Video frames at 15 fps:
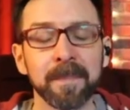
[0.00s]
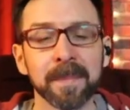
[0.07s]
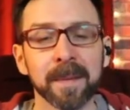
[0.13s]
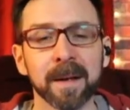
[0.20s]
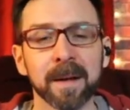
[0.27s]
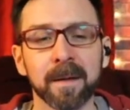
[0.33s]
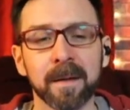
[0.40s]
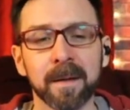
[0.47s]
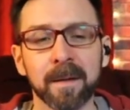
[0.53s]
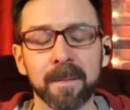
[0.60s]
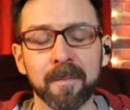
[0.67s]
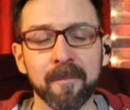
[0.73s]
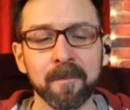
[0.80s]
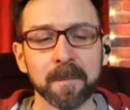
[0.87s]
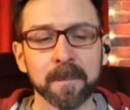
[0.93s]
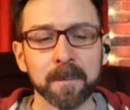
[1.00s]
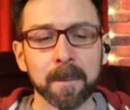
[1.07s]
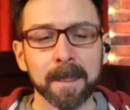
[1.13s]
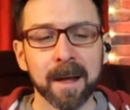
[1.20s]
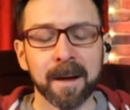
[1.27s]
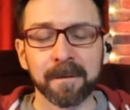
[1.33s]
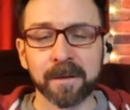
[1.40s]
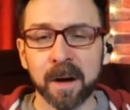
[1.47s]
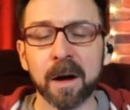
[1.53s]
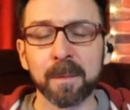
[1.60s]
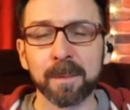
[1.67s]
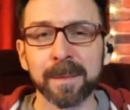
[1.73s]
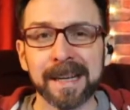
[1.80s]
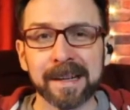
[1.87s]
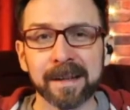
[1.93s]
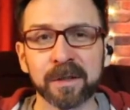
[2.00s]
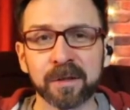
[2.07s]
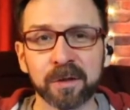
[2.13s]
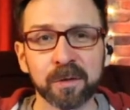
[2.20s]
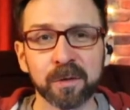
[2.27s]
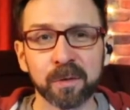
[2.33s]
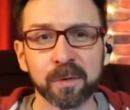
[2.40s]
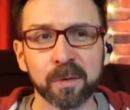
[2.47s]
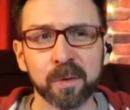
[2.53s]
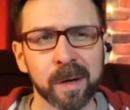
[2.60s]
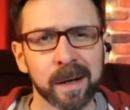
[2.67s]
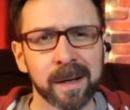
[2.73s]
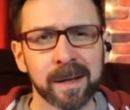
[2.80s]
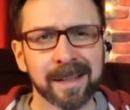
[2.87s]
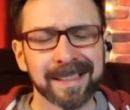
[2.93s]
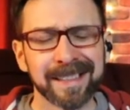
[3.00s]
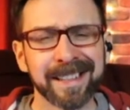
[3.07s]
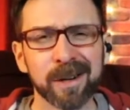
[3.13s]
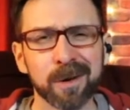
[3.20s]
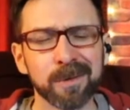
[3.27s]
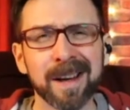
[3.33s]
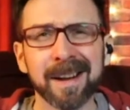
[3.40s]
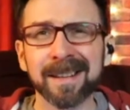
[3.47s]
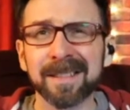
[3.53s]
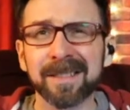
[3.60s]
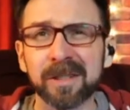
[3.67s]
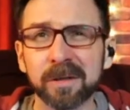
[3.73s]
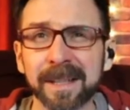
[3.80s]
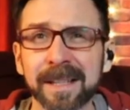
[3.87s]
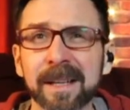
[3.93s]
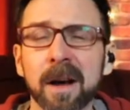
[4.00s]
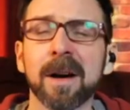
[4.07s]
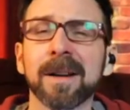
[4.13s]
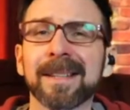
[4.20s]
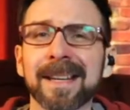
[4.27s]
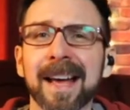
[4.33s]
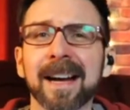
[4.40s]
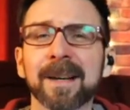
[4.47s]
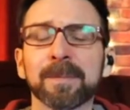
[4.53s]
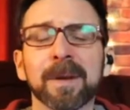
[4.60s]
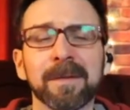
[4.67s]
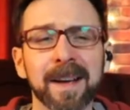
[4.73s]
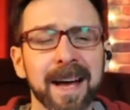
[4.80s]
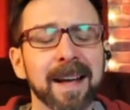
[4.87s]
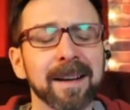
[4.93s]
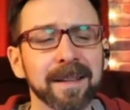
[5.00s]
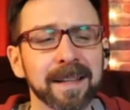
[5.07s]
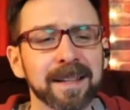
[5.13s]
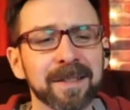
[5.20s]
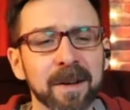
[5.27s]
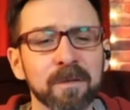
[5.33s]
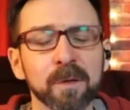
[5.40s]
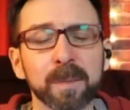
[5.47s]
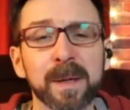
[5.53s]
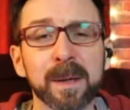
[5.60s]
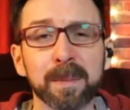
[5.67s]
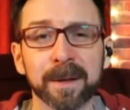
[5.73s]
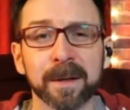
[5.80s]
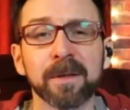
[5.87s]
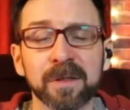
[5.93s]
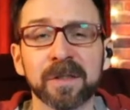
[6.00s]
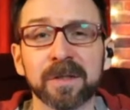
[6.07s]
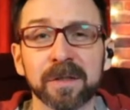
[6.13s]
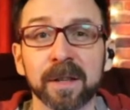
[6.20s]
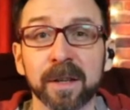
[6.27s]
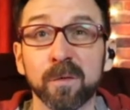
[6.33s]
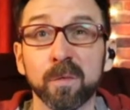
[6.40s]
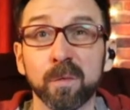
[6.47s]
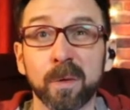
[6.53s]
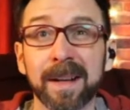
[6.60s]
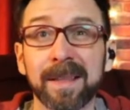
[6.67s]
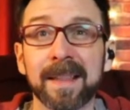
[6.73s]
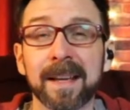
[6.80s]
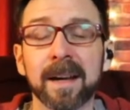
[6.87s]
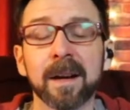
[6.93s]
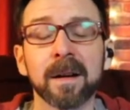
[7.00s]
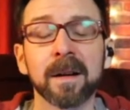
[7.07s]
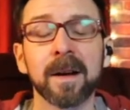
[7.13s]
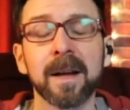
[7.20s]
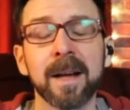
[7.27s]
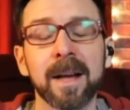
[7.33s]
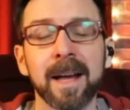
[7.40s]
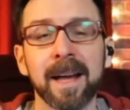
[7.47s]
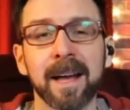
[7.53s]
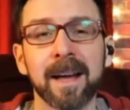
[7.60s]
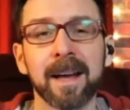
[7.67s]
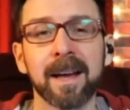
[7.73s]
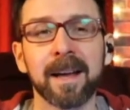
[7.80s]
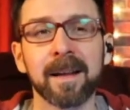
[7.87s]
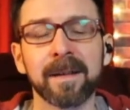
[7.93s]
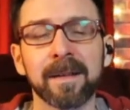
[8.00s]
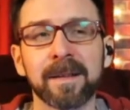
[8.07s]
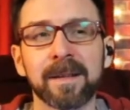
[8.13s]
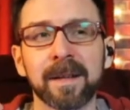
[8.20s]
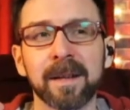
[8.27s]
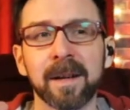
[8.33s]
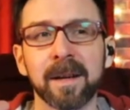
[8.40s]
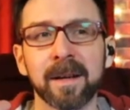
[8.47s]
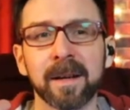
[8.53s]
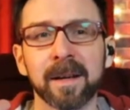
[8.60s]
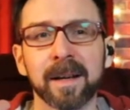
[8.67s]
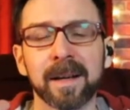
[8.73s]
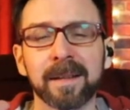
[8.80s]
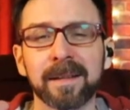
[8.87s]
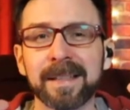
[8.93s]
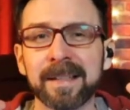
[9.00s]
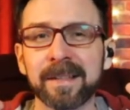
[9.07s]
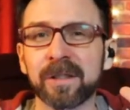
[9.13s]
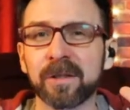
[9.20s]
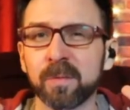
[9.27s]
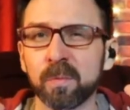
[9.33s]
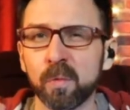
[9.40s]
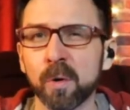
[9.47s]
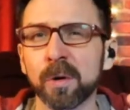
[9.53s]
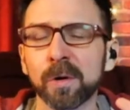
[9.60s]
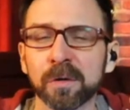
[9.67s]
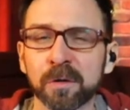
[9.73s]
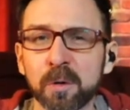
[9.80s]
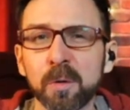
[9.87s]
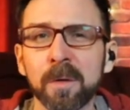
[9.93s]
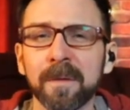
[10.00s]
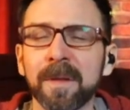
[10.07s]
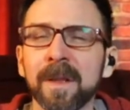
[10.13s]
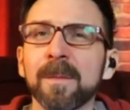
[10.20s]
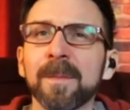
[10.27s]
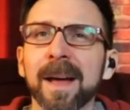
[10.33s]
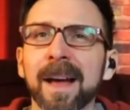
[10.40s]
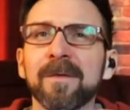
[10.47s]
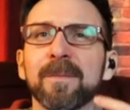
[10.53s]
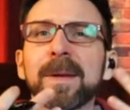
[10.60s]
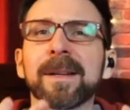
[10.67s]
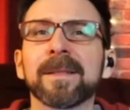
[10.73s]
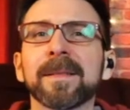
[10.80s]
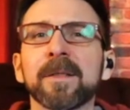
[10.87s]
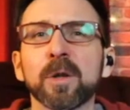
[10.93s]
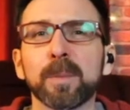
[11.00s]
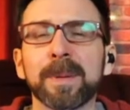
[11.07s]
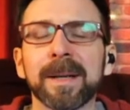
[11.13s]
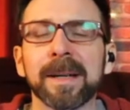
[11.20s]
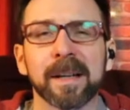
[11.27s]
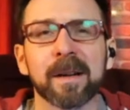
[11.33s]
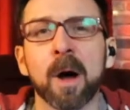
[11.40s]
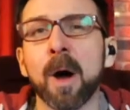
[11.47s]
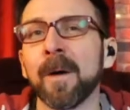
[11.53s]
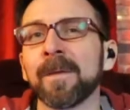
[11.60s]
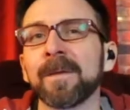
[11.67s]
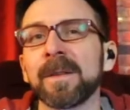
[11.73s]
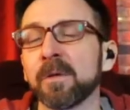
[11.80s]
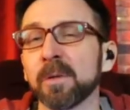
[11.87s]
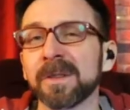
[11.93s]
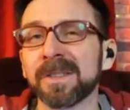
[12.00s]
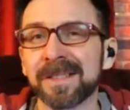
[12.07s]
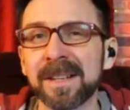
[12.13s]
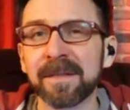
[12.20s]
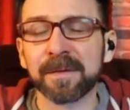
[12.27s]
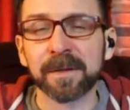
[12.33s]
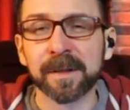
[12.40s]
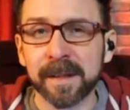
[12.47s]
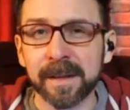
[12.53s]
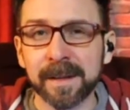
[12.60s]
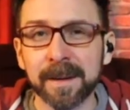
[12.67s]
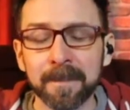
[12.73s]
Um, I've come into, not necessarily contact, but I've had like several people that are just like right there, and at least one or two of them have been a little bit coughy or sniffly,